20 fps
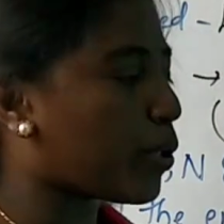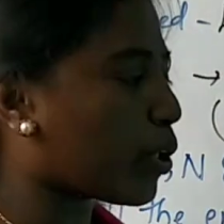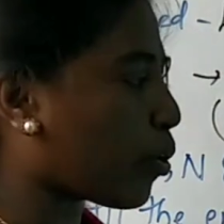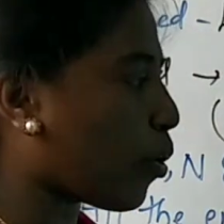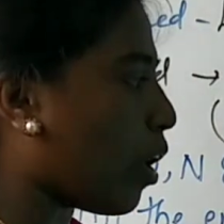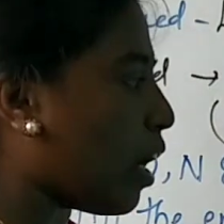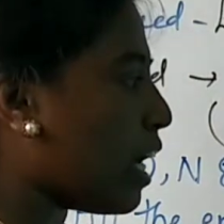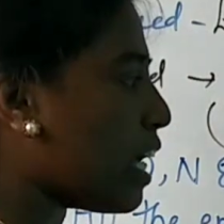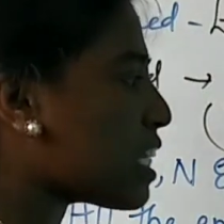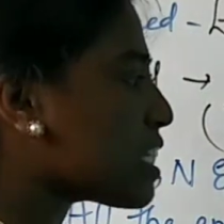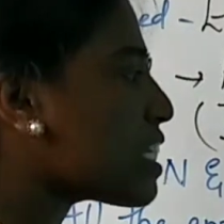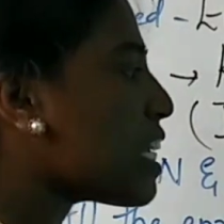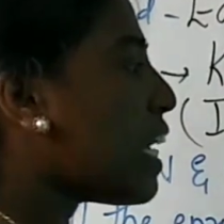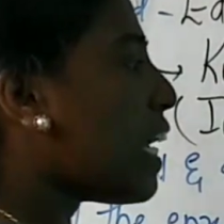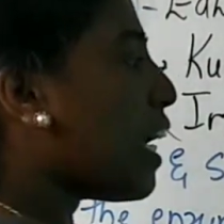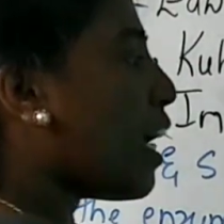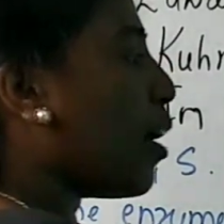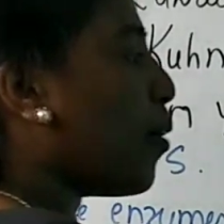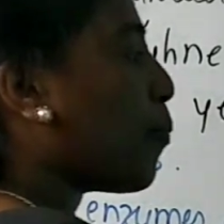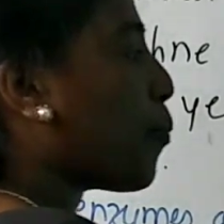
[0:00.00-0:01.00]
because
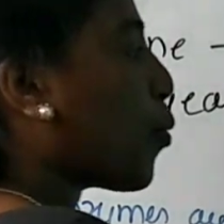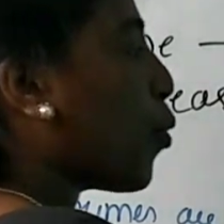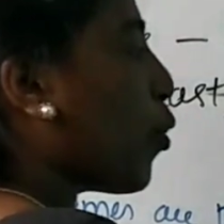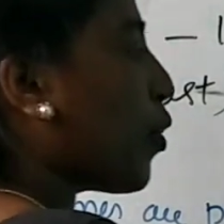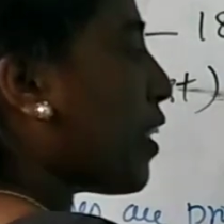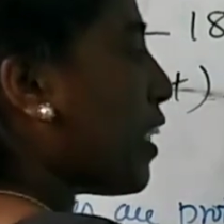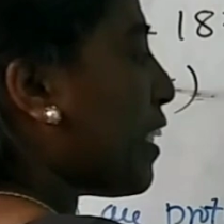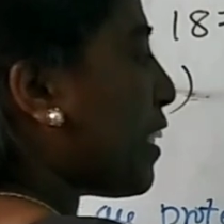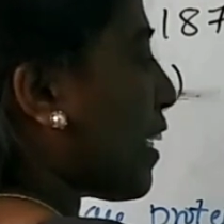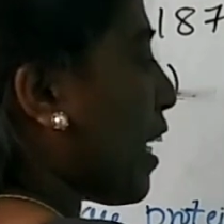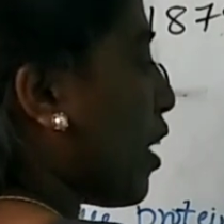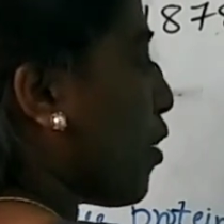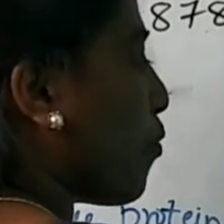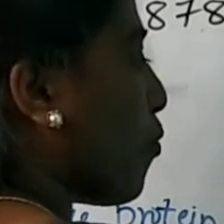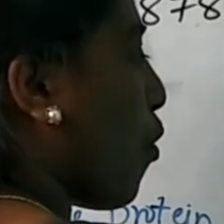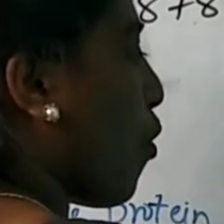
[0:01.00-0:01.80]
a protein can